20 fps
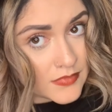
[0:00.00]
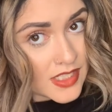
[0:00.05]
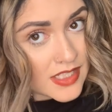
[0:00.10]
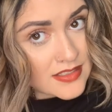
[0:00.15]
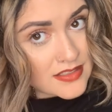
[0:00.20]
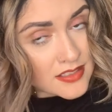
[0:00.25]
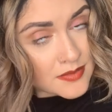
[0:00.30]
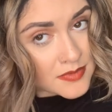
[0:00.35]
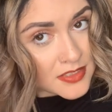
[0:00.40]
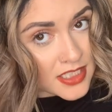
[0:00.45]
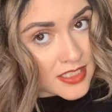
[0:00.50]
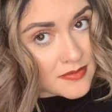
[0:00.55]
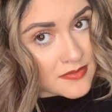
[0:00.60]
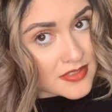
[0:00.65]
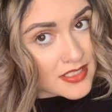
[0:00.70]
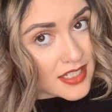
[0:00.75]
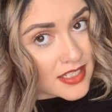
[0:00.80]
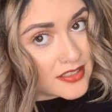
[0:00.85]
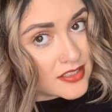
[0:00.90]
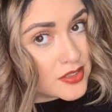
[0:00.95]
And
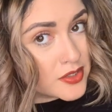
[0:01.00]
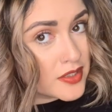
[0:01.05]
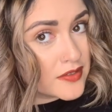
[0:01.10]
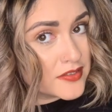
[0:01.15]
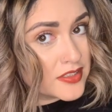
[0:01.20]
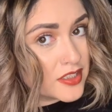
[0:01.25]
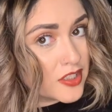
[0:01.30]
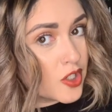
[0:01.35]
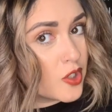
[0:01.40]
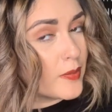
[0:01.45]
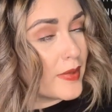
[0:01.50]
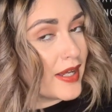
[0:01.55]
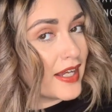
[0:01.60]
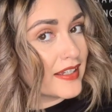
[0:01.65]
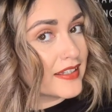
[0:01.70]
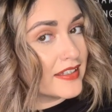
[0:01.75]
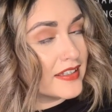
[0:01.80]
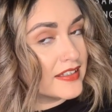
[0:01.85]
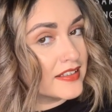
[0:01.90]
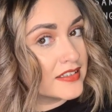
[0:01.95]
sometimes I do have to go
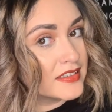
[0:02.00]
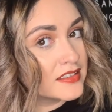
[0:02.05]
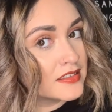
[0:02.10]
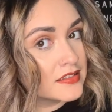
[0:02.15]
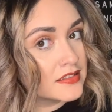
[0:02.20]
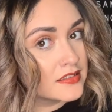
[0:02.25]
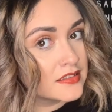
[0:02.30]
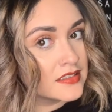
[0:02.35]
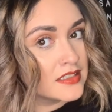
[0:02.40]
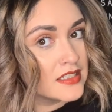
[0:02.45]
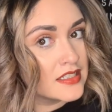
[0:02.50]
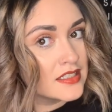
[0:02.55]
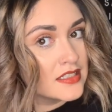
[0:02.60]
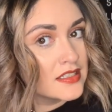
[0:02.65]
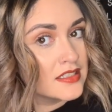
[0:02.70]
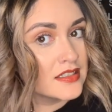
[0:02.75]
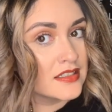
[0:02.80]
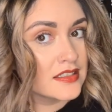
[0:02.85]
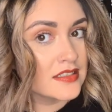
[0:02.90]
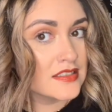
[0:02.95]
back in.
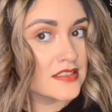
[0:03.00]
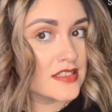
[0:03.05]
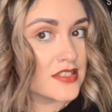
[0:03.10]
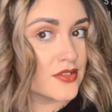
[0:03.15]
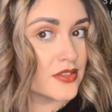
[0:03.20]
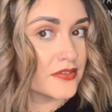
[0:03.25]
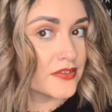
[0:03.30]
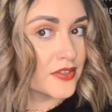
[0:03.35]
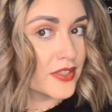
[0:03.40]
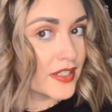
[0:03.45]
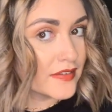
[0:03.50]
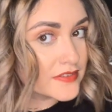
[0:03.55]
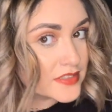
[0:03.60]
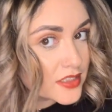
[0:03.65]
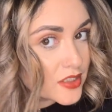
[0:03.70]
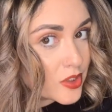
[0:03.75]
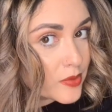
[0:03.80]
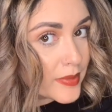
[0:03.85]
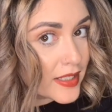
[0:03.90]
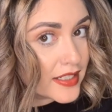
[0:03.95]
So if you have to
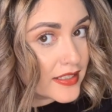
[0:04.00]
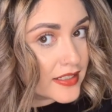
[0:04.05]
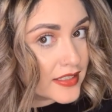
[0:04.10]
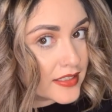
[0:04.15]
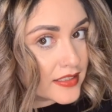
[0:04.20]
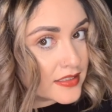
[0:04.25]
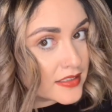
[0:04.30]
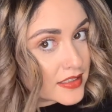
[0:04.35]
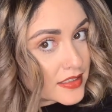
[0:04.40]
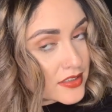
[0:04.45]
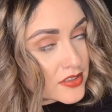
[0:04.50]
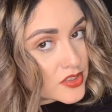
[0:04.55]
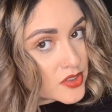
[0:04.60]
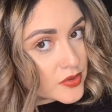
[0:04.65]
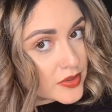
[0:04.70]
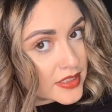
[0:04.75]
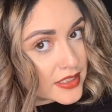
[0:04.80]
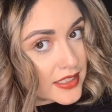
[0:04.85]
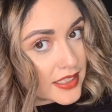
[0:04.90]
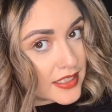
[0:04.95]
go back in and do
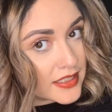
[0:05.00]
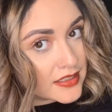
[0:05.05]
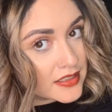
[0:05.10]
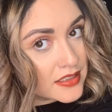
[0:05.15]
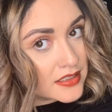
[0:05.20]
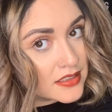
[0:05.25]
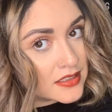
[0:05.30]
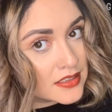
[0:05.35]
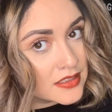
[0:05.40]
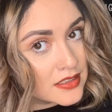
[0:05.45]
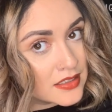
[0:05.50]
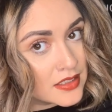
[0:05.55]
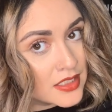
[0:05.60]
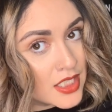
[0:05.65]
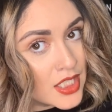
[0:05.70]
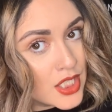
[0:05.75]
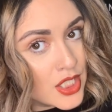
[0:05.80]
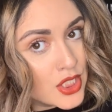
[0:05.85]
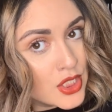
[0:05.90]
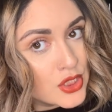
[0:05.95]
it again,
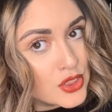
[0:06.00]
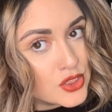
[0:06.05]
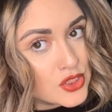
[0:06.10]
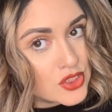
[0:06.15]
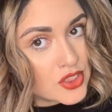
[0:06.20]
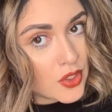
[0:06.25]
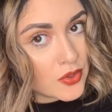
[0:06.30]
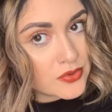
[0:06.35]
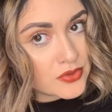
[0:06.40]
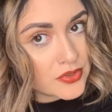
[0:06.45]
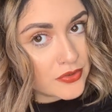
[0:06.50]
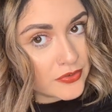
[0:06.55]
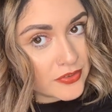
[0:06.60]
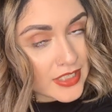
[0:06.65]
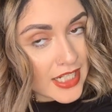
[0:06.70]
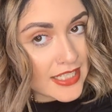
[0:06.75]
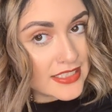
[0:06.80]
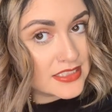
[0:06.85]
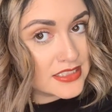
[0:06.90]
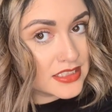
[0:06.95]
don't
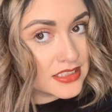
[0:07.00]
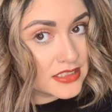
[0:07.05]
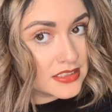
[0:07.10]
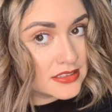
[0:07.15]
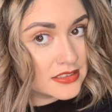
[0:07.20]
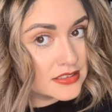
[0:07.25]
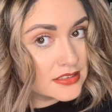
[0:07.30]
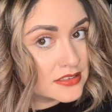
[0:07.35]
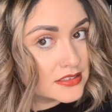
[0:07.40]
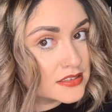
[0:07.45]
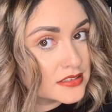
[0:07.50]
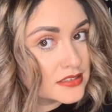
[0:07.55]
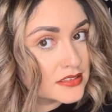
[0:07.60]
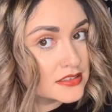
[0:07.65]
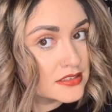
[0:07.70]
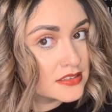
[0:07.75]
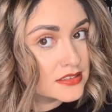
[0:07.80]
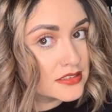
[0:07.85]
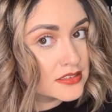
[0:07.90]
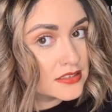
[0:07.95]
fret.
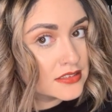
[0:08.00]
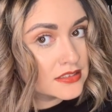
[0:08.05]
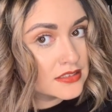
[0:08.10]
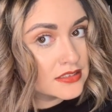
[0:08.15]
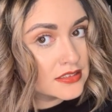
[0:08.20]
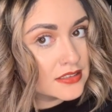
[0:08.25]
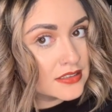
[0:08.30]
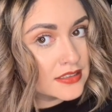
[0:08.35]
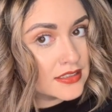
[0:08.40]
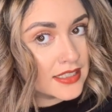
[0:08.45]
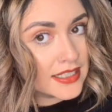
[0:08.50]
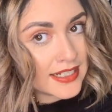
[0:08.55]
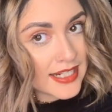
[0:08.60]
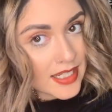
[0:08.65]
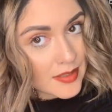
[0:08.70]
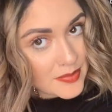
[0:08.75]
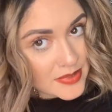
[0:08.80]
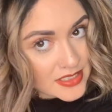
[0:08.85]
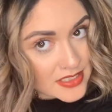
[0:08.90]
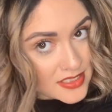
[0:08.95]
It
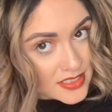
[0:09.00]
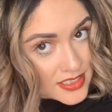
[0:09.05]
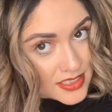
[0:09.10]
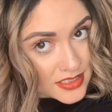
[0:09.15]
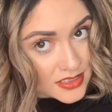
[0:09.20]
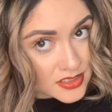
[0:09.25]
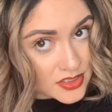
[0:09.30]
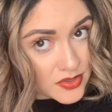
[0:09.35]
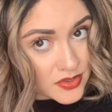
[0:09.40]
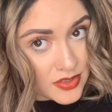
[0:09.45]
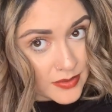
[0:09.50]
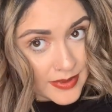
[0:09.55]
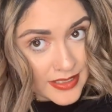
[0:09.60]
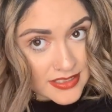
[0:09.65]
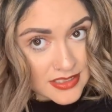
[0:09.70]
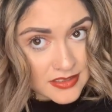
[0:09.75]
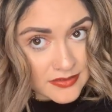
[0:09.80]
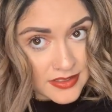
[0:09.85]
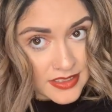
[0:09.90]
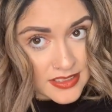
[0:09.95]
happens to the
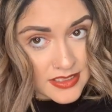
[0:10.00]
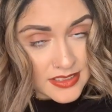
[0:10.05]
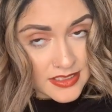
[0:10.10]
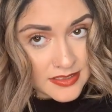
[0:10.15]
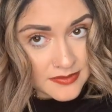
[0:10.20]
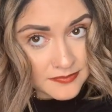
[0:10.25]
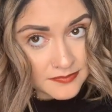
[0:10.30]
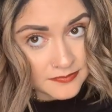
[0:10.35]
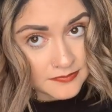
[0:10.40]
best of us.